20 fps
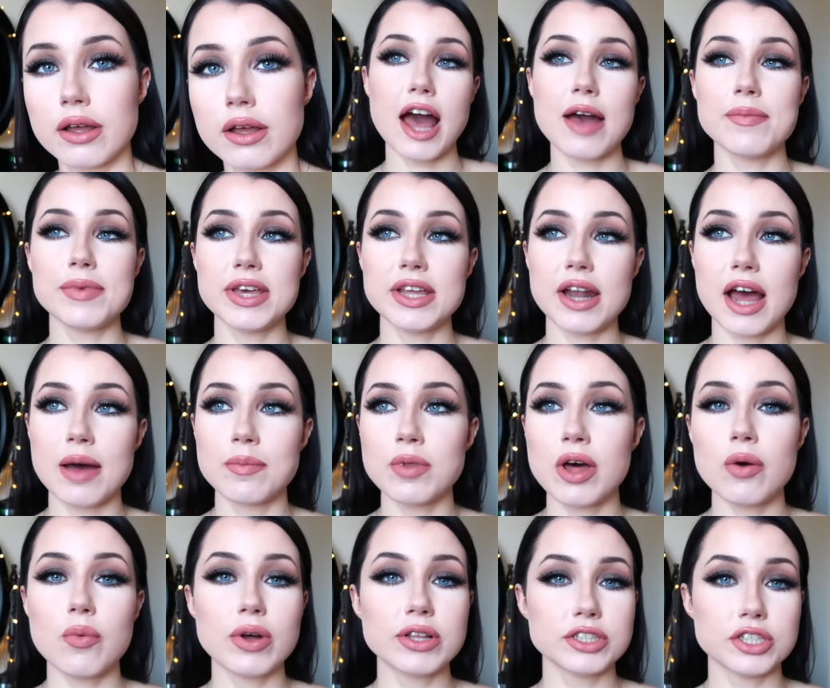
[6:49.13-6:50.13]
I mean, I'm
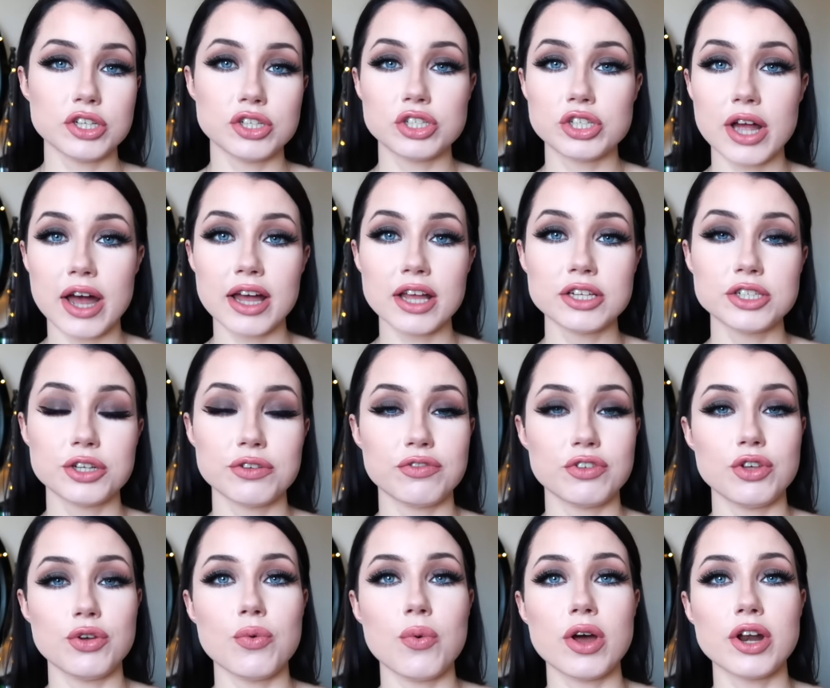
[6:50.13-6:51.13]
not one to judge
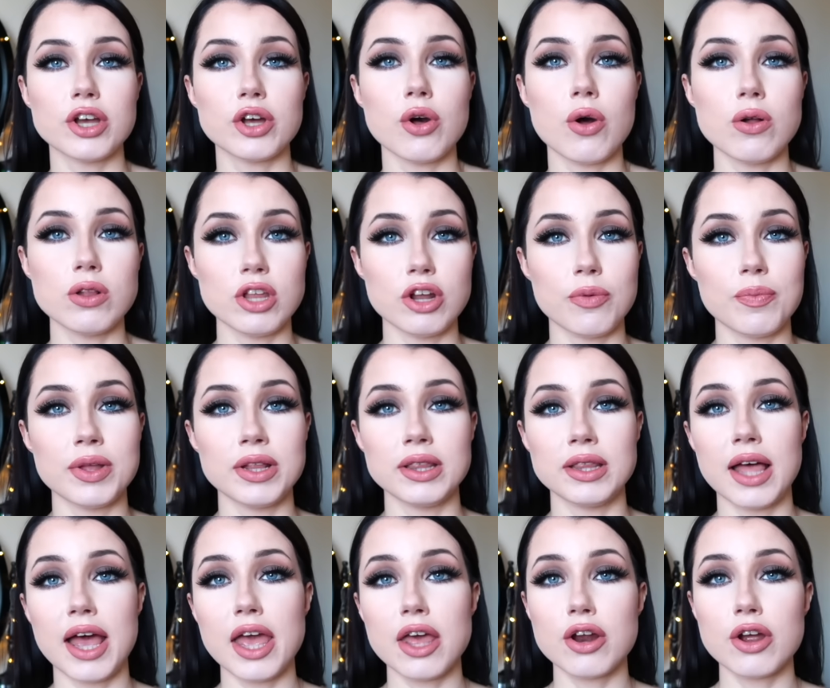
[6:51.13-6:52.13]
if you want to go a little bit
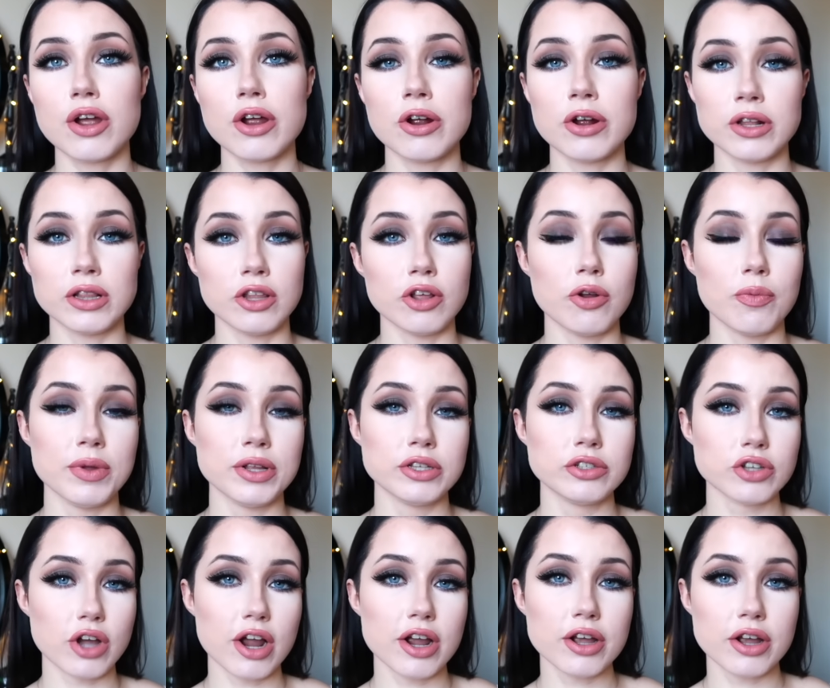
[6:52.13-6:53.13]
lighter or a little
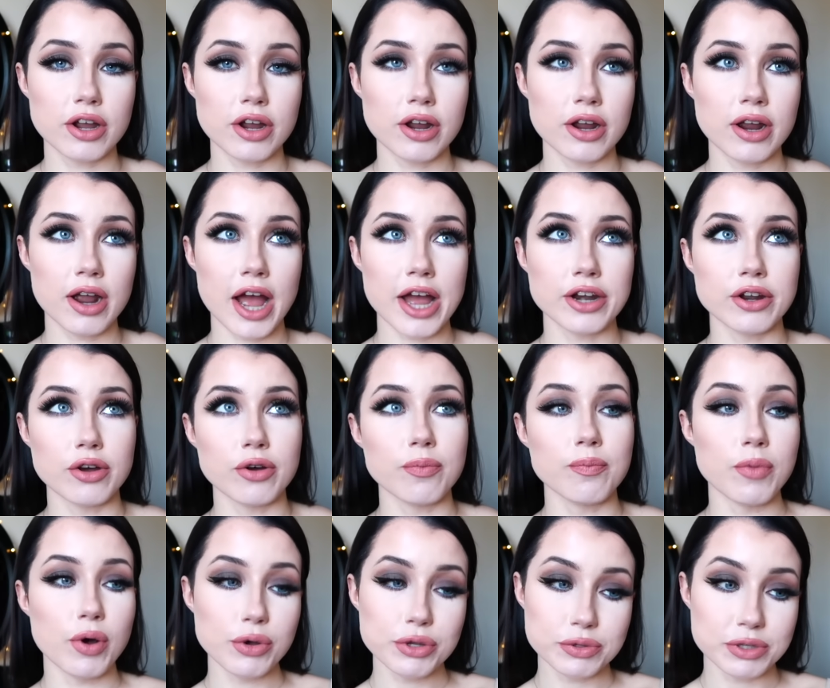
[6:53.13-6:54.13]
bit darker. I know
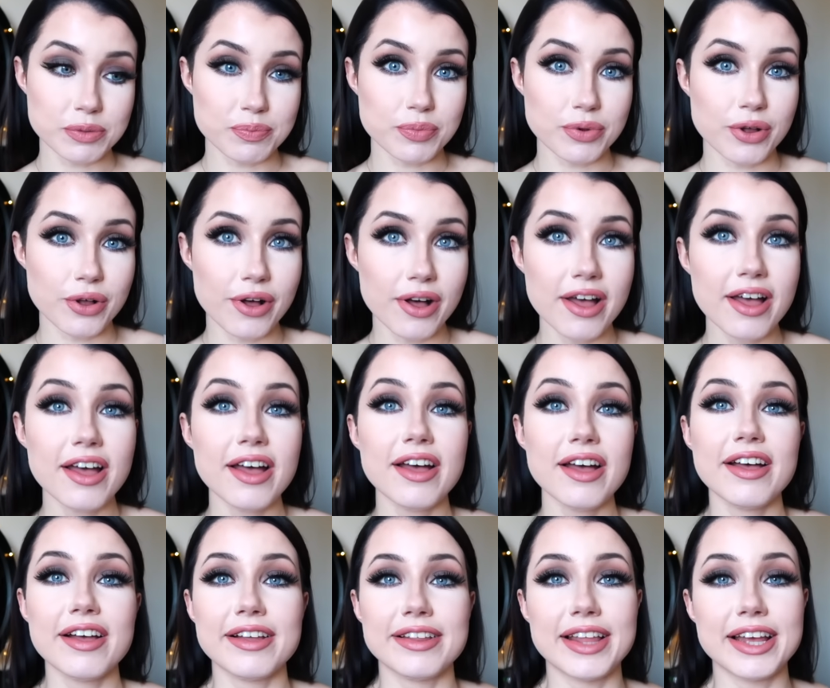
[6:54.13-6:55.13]
most people
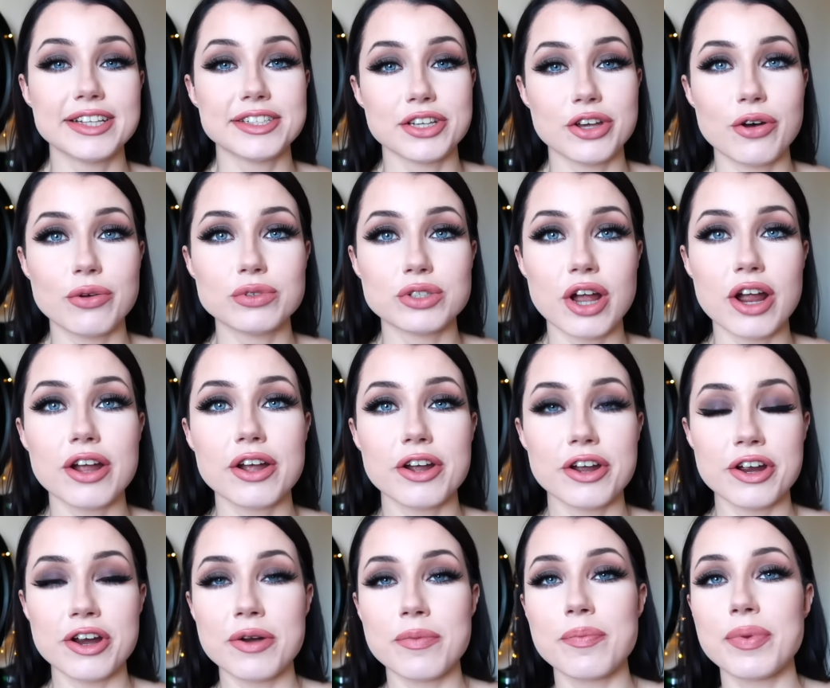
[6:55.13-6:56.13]
like to go
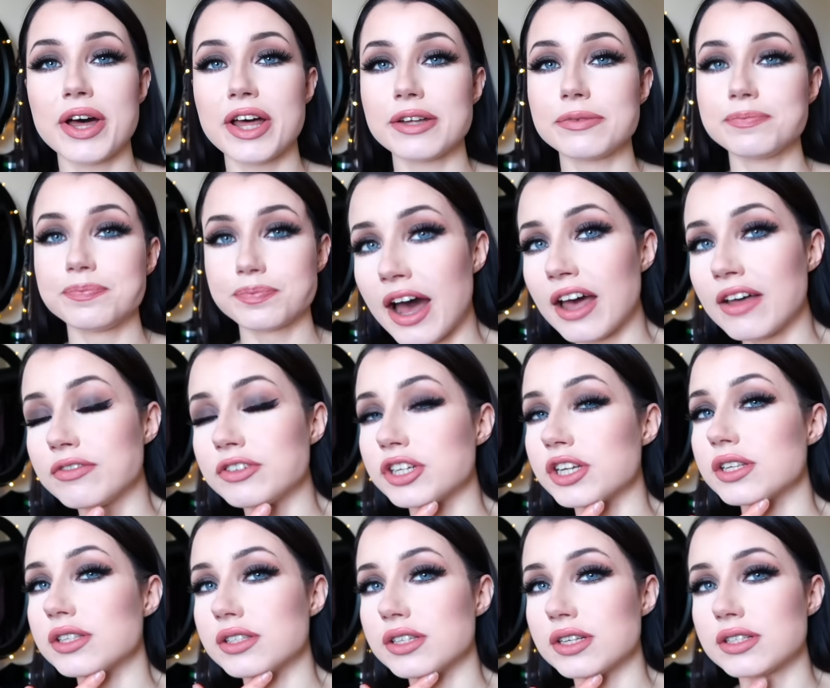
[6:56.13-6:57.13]
darker, but I've
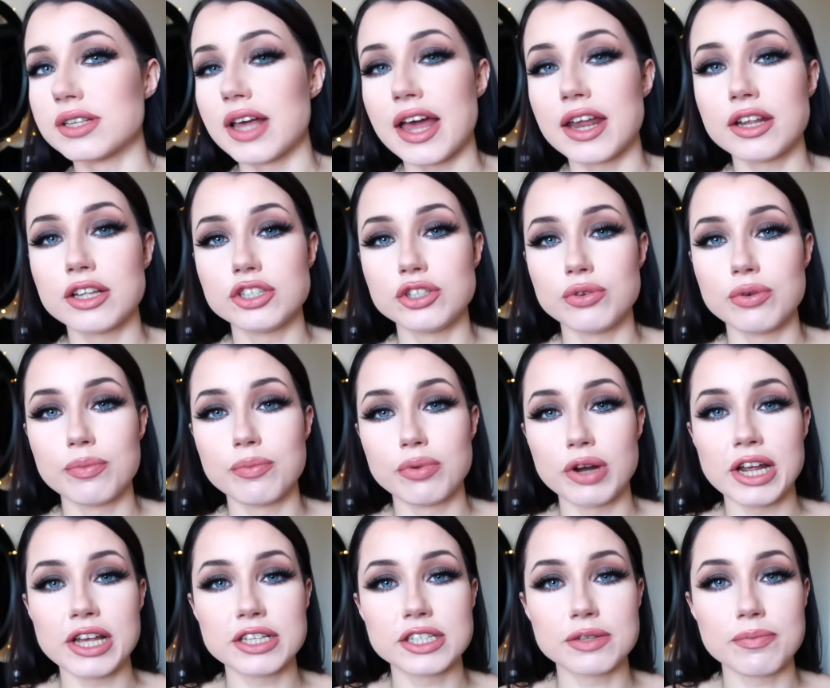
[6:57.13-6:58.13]
just decided to
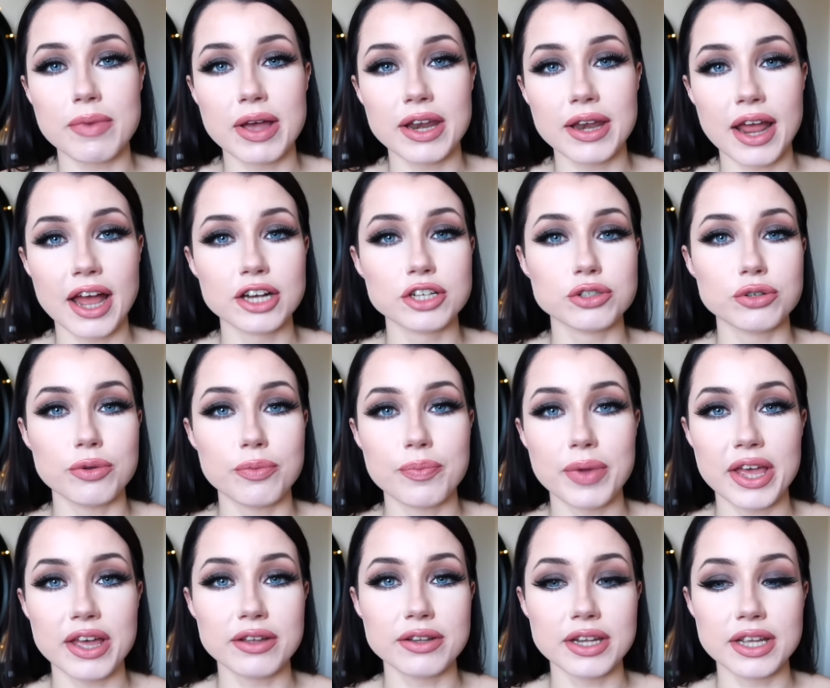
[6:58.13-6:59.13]
embrace my natural
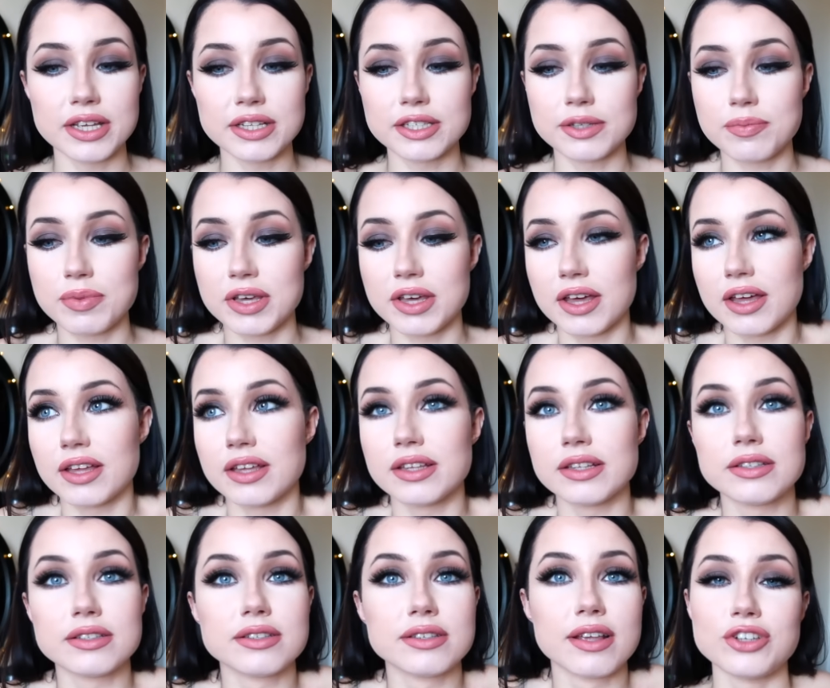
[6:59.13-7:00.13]
paleness
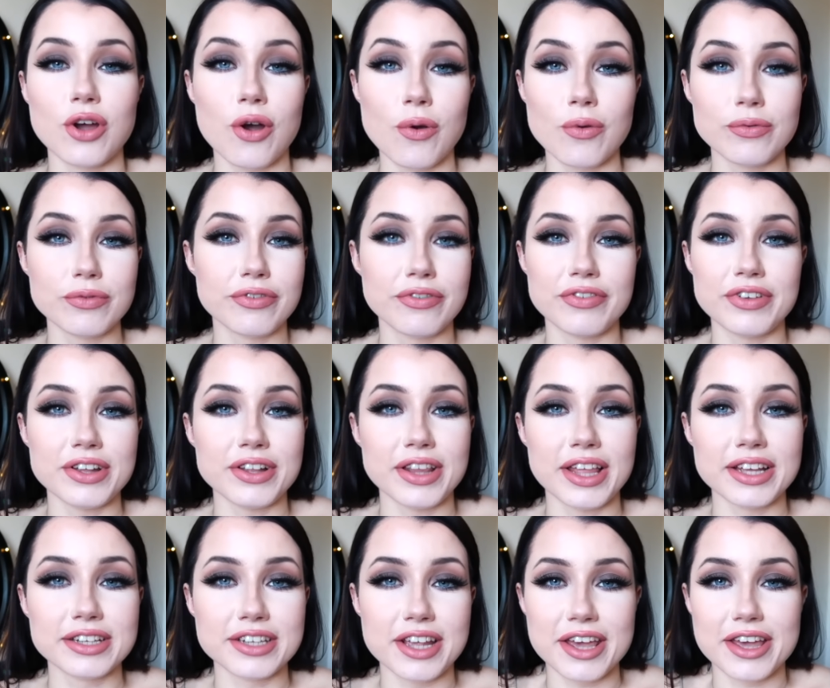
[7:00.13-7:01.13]
because don't feel
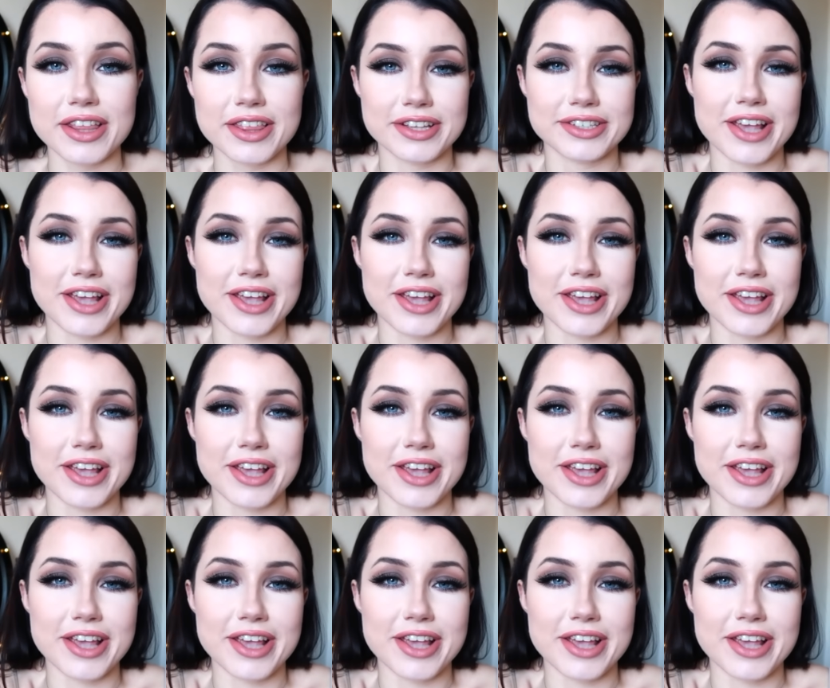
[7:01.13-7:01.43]
like taking the